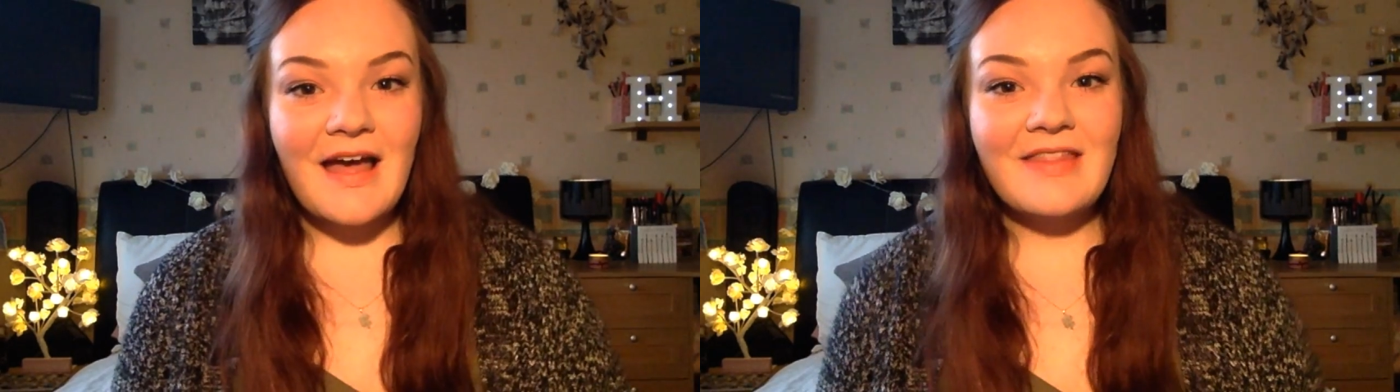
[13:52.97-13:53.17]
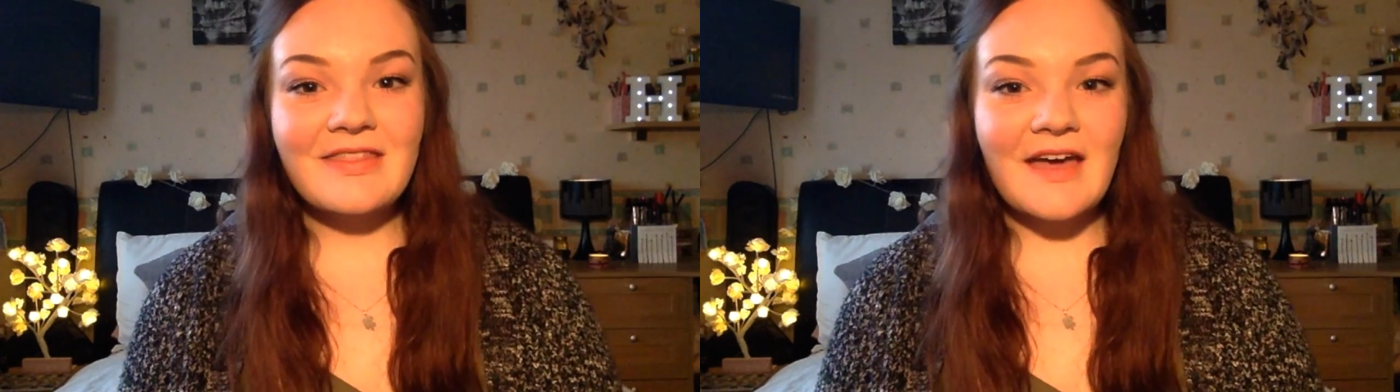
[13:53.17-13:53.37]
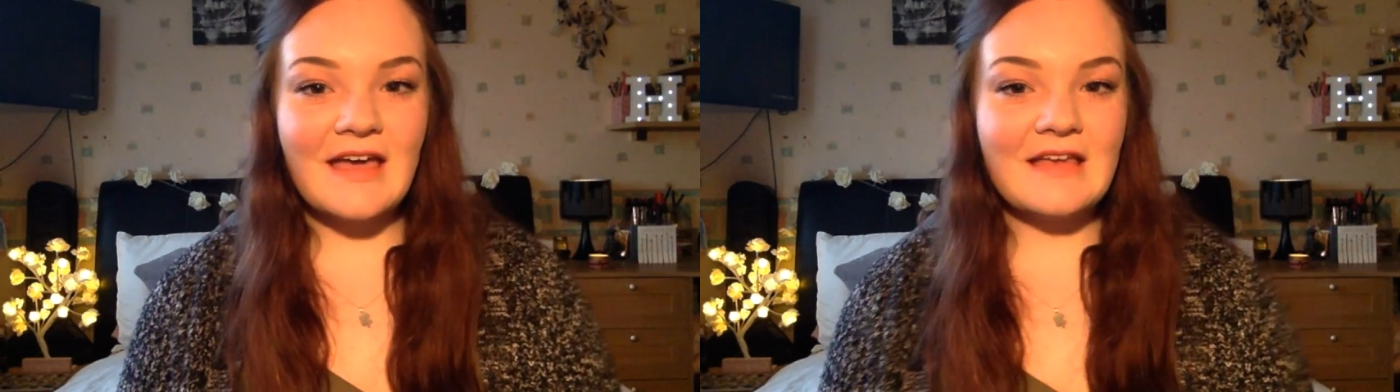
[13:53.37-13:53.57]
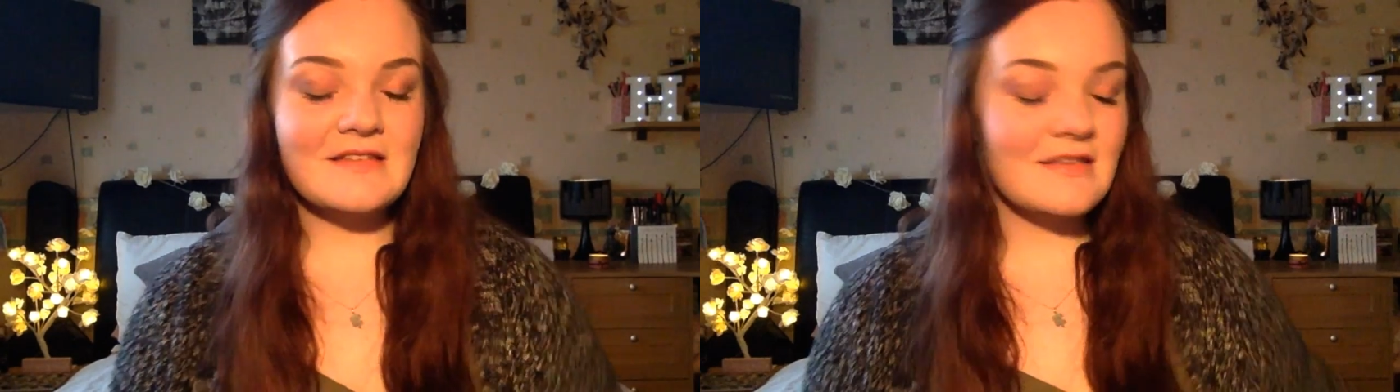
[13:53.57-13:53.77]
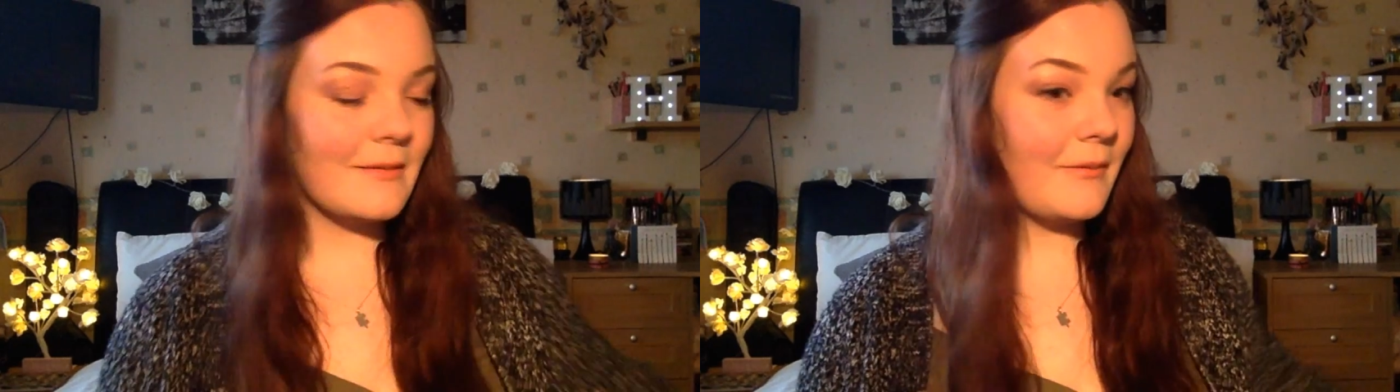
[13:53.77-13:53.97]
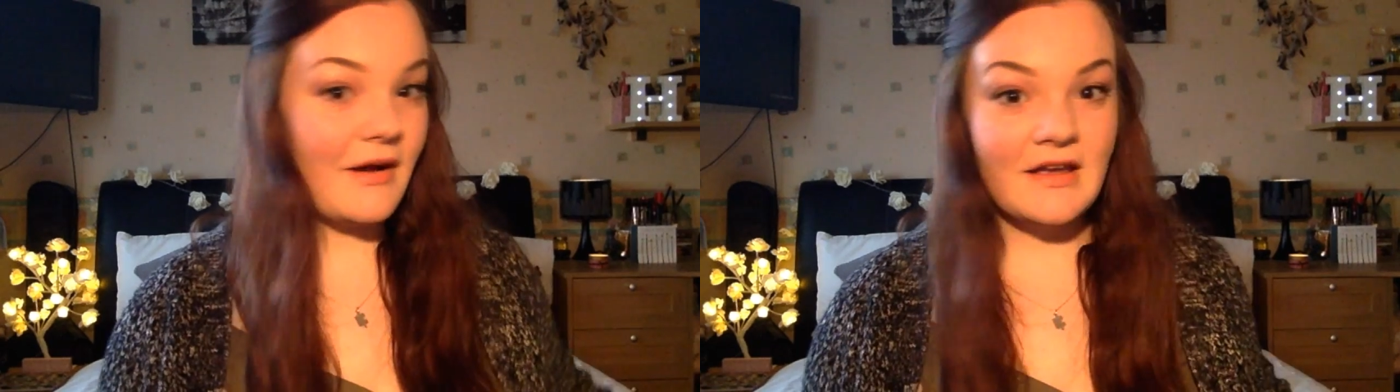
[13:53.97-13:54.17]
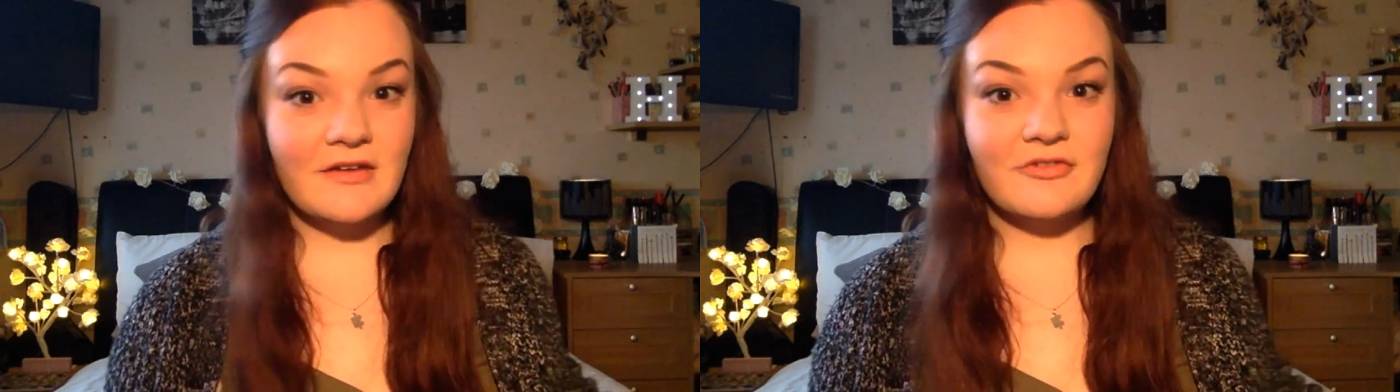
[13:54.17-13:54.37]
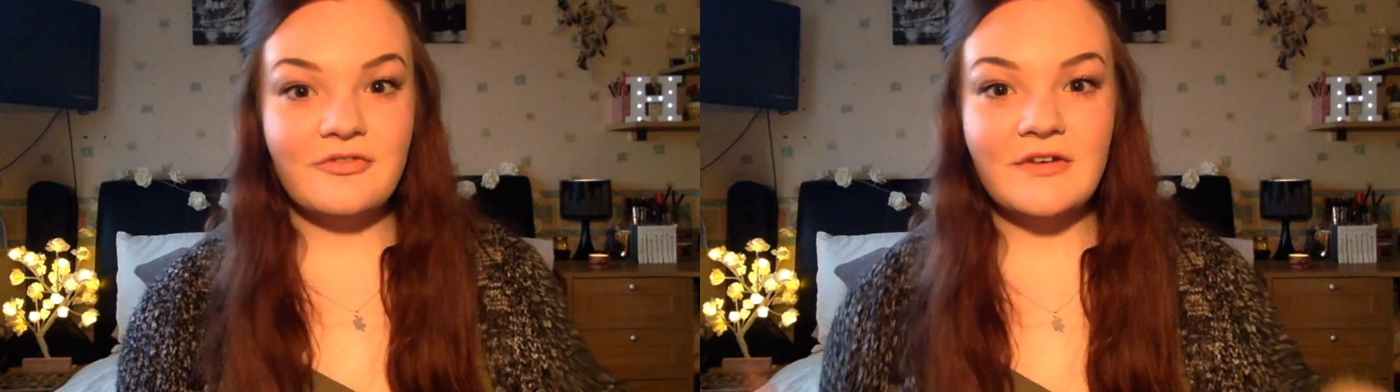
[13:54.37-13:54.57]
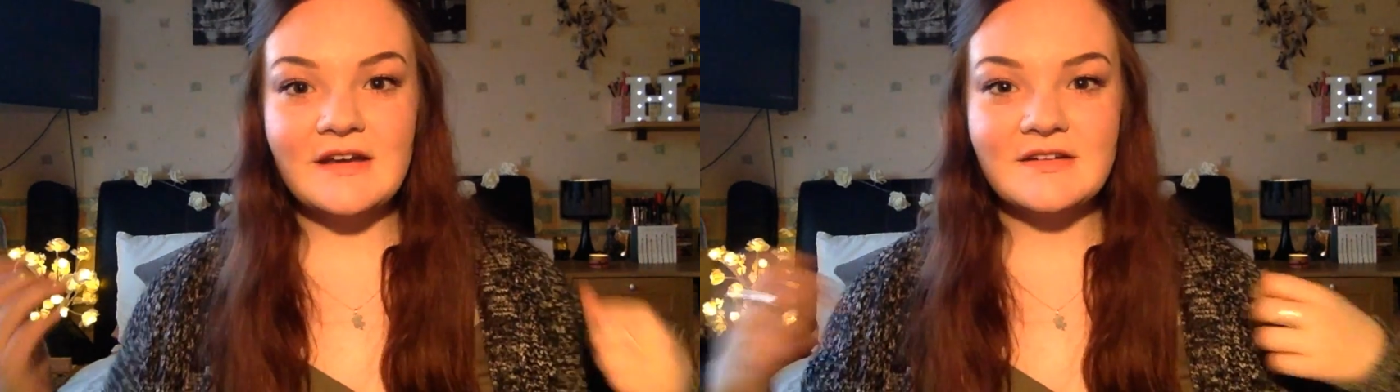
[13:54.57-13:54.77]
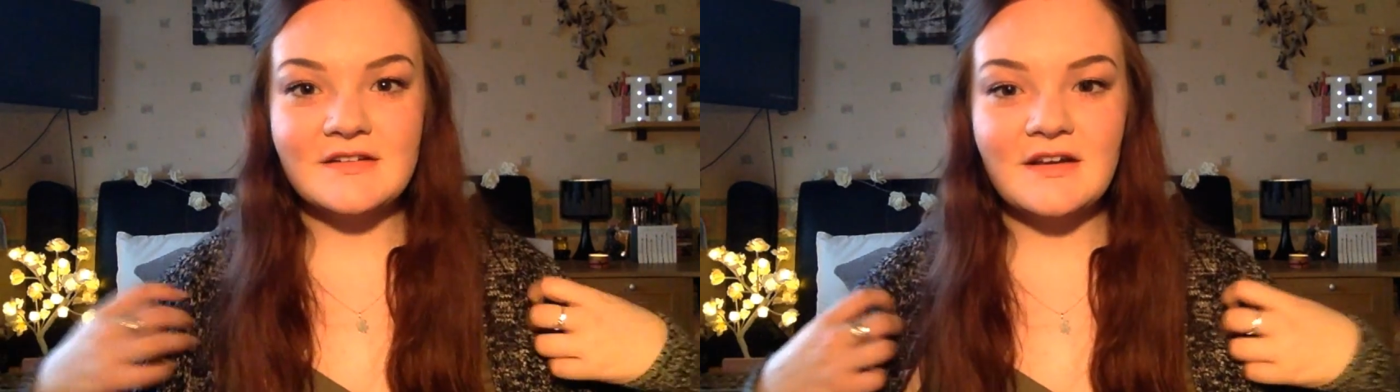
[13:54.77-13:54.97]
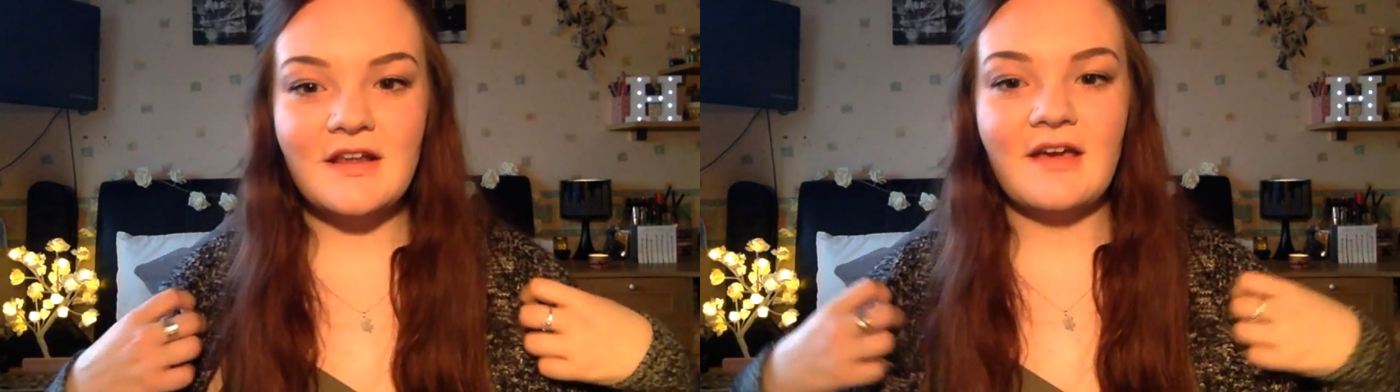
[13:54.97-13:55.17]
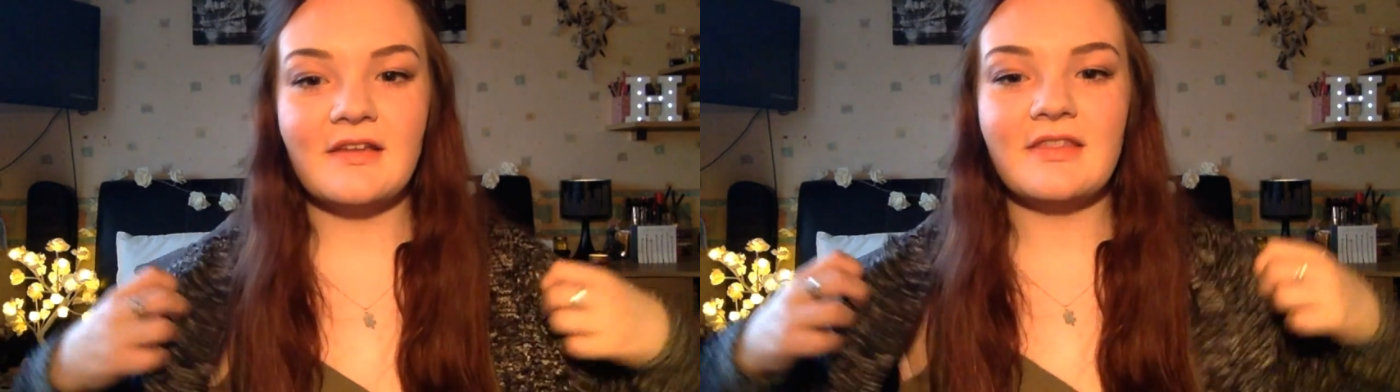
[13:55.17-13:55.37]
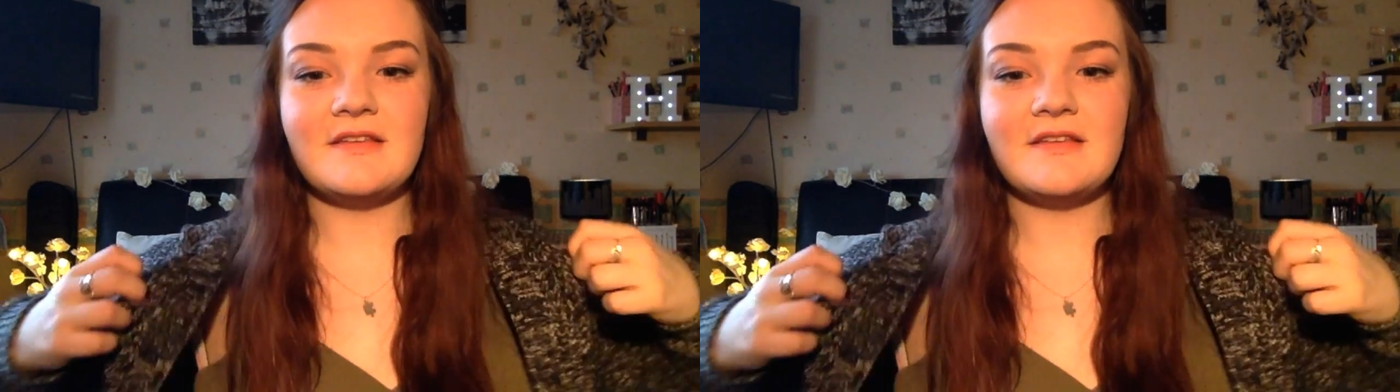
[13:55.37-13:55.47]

And that is my finished look.